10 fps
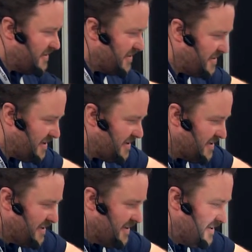I think
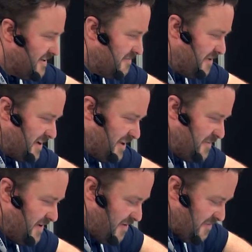might get a
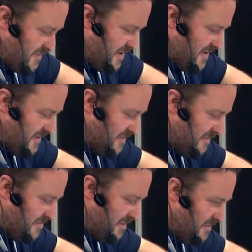bit over,
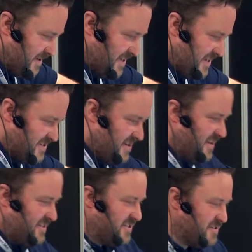probably might start
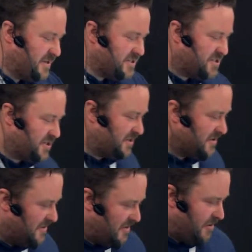hitting some integer
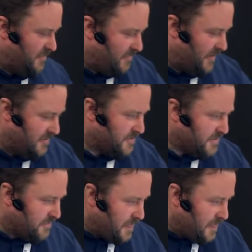overflows.